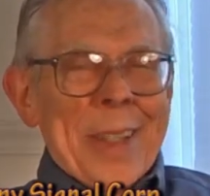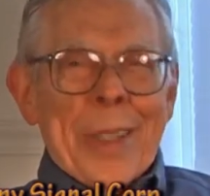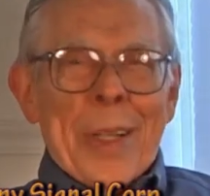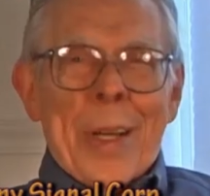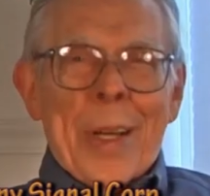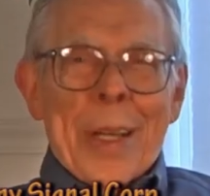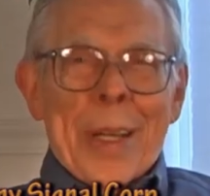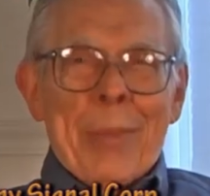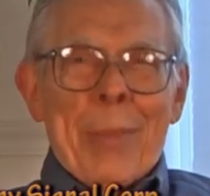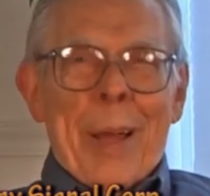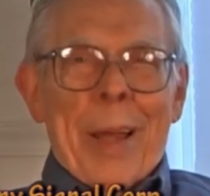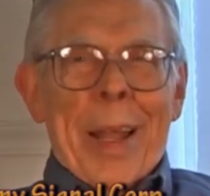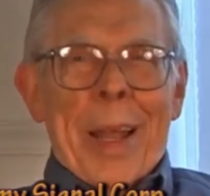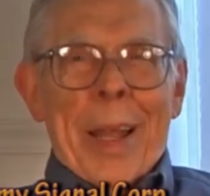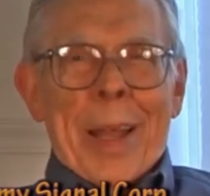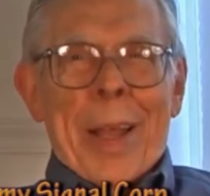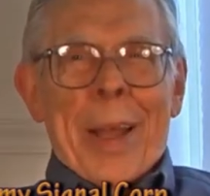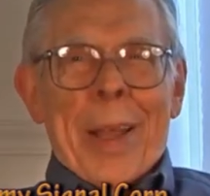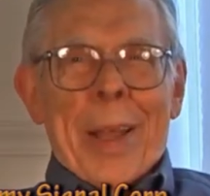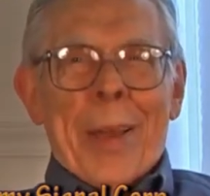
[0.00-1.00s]
Talk about
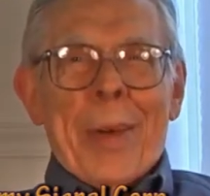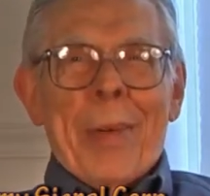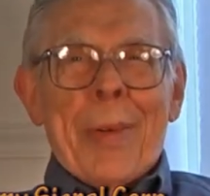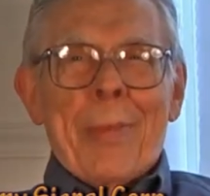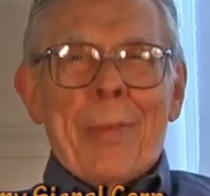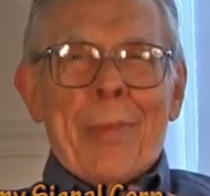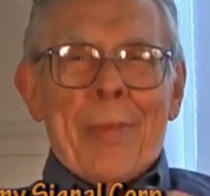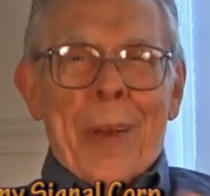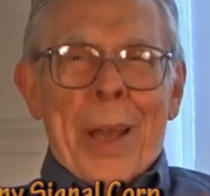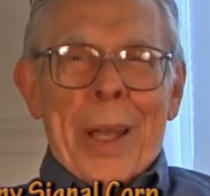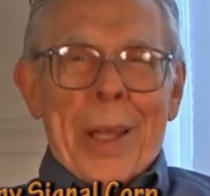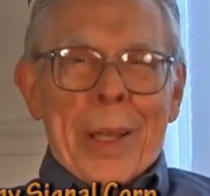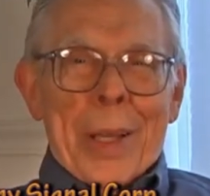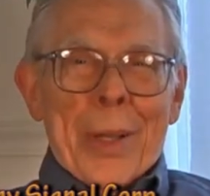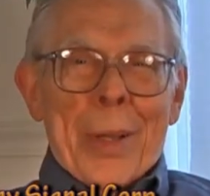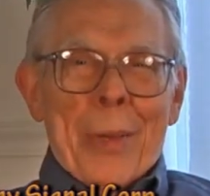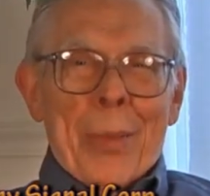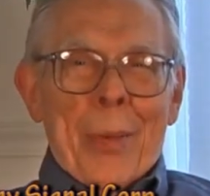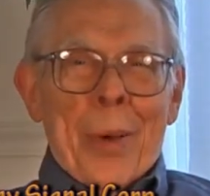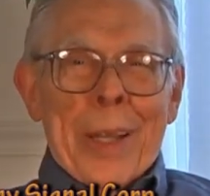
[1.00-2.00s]
I got to go find
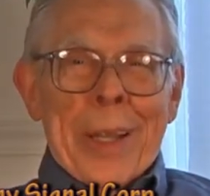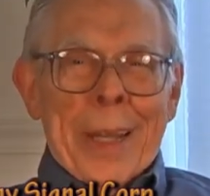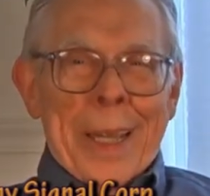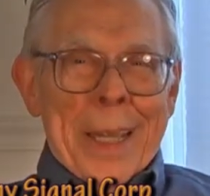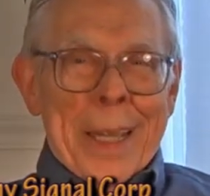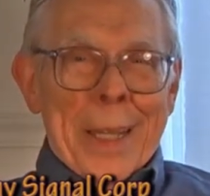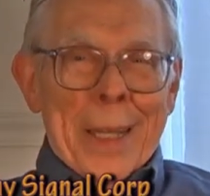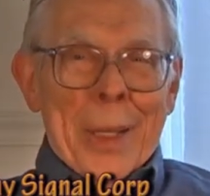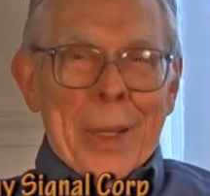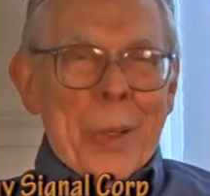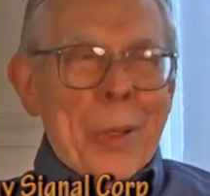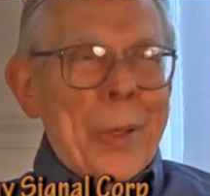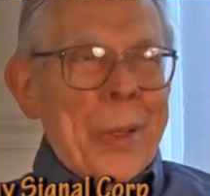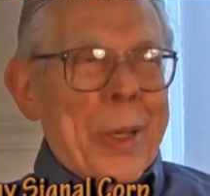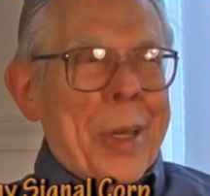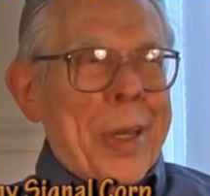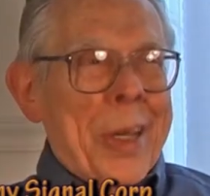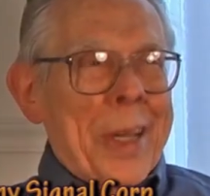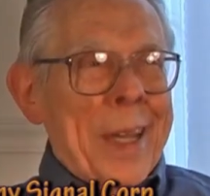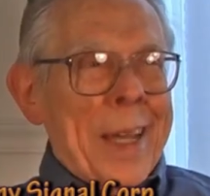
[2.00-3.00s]
a good one-legged gook.